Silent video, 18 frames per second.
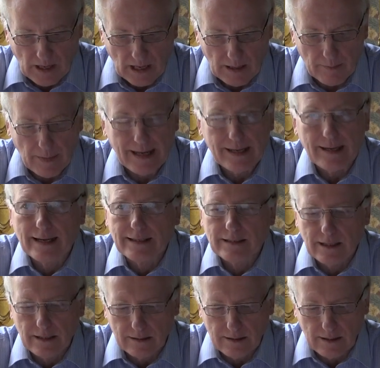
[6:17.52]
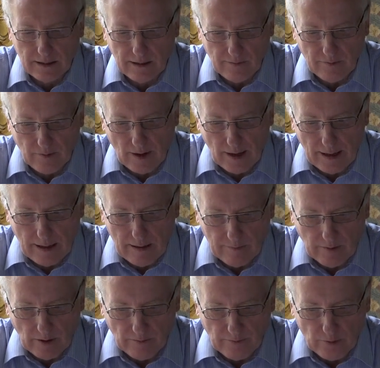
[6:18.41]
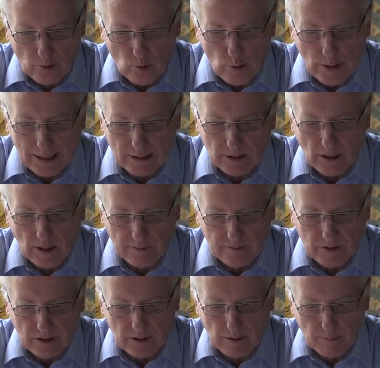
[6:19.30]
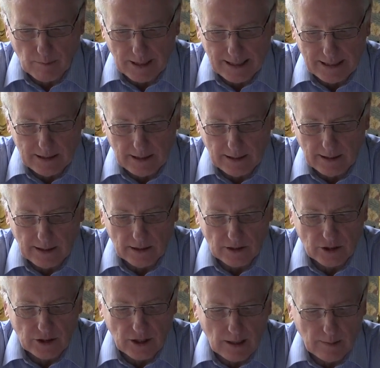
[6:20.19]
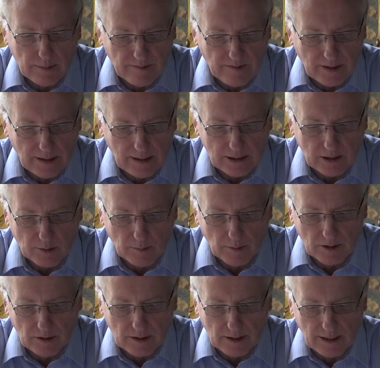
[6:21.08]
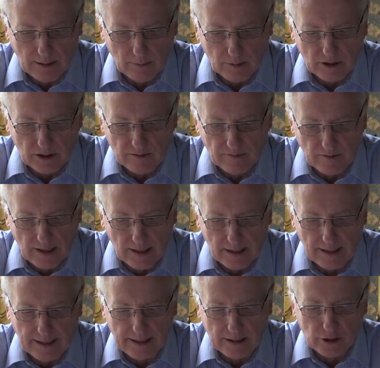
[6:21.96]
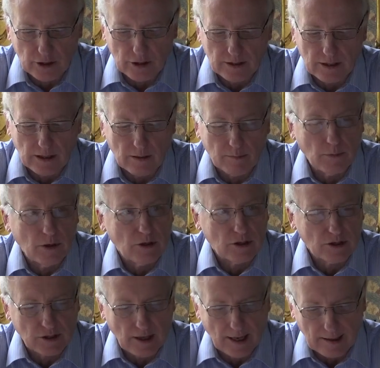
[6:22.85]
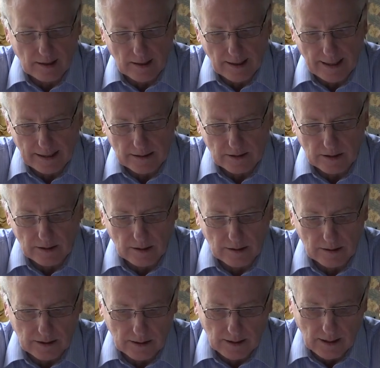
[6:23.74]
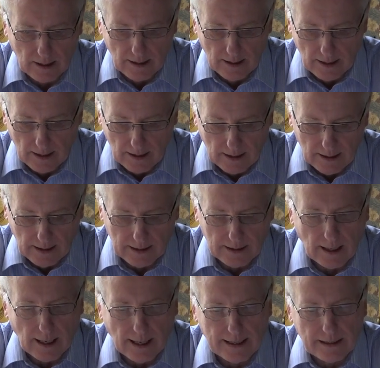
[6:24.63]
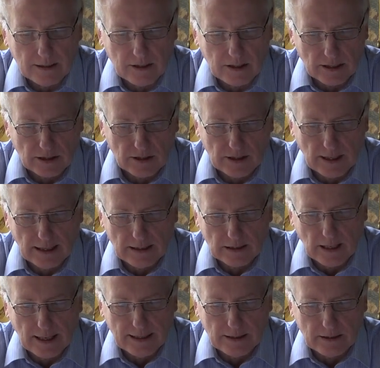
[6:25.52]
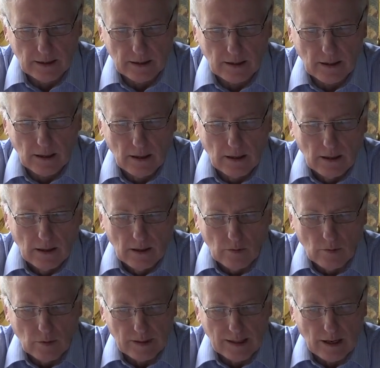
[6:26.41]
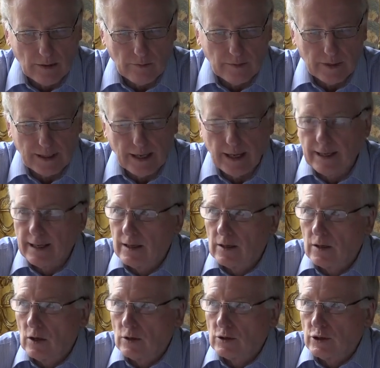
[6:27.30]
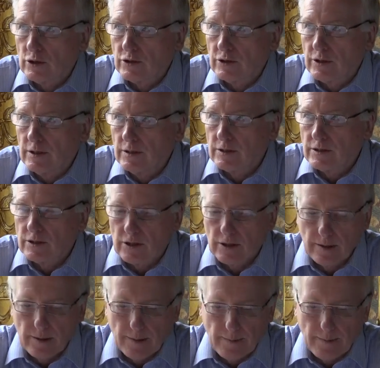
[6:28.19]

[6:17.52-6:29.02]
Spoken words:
In May 1935, a few weeks after completing his term of enlistment, he was severely injured in a motorcycle accident. He died 6 days later without regaining consciousness.